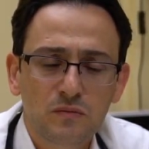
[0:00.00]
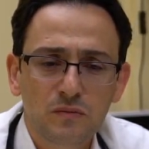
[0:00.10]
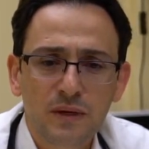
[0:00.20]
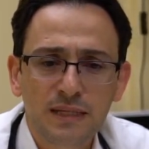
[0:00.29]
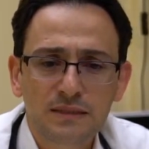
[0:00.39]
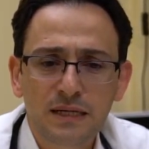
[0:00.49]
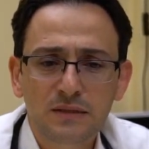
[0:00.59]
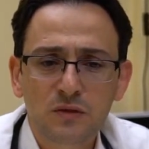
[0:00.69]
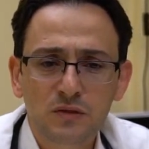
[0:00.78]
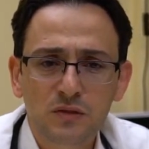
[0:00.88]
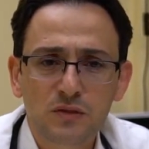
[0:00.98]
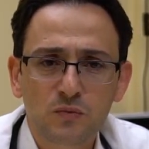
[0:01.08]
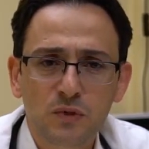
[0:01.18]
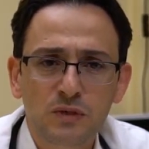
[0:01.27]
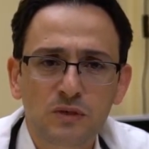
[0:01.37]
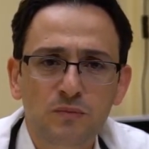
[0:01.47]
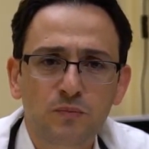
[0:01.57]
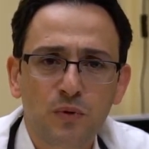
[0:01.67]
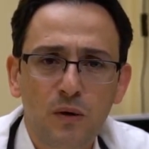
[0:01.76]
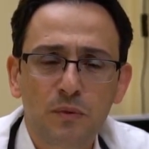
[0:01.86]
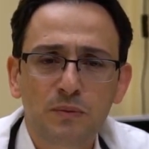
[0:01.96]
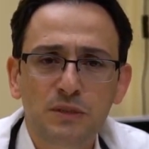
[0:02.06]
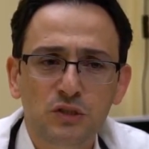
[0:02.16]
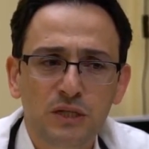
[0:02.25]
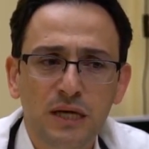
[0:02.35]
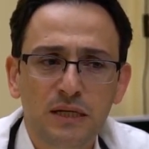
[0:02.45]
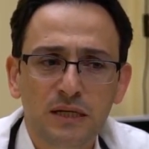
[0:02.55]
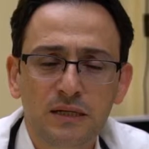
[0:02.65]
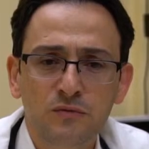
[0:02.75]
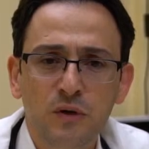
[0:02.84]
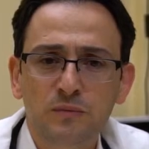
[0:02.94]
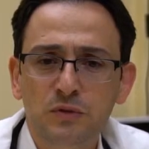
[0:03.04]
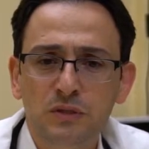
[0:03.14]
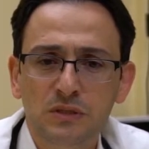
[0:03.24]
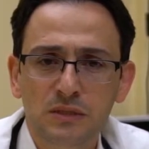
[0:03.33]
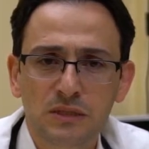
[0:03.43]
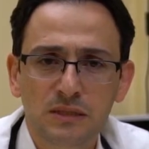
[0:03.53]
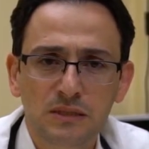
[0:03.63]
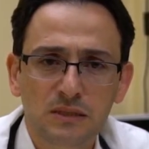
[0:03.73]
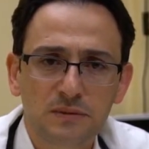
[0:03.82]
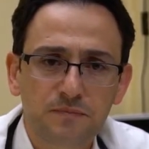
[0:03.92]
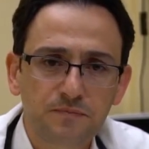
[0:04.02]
my diagnosis was probably she had a ruptured cyst.